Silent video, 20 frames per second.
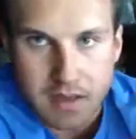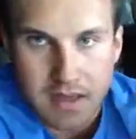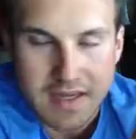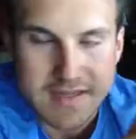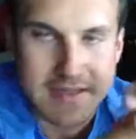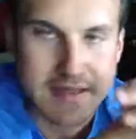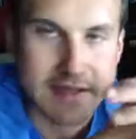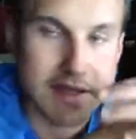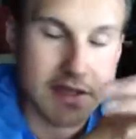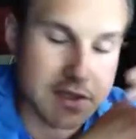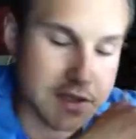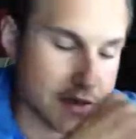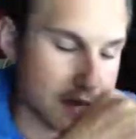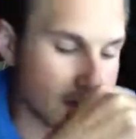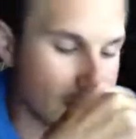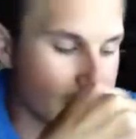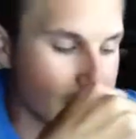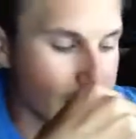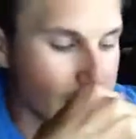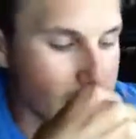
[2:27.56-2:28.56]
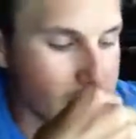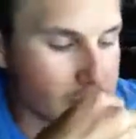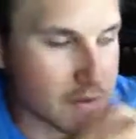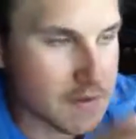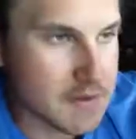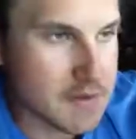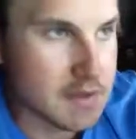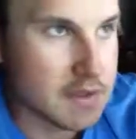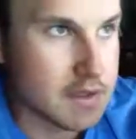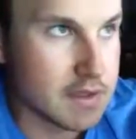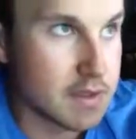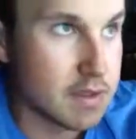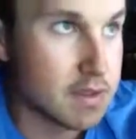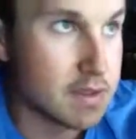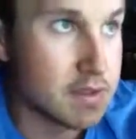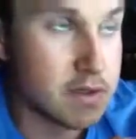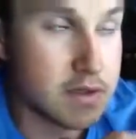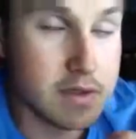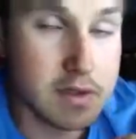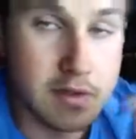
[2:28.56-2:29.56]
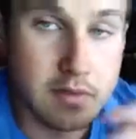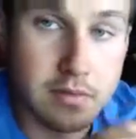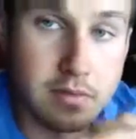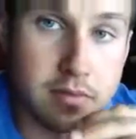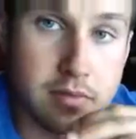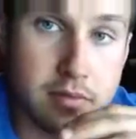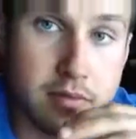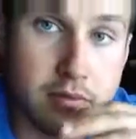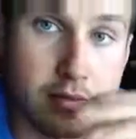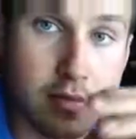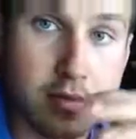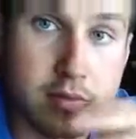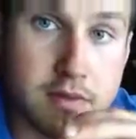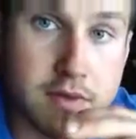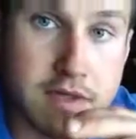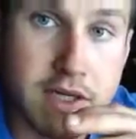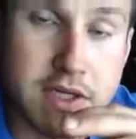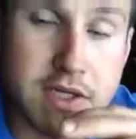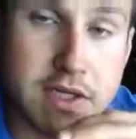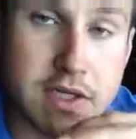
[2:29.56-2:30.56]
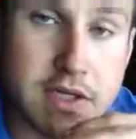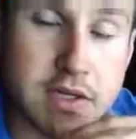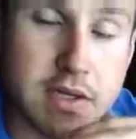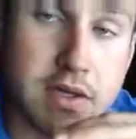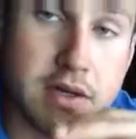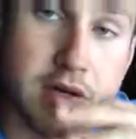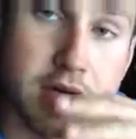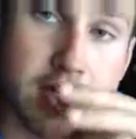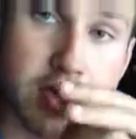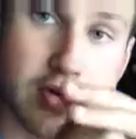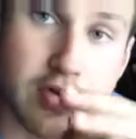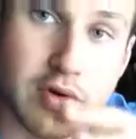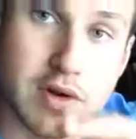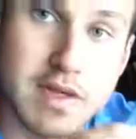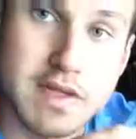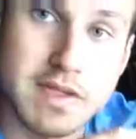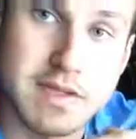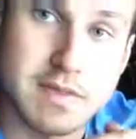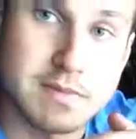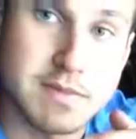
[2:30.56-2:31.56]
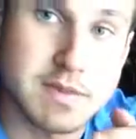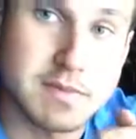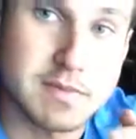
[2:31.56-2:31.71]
that's an issue. Basically, the mobilization creates some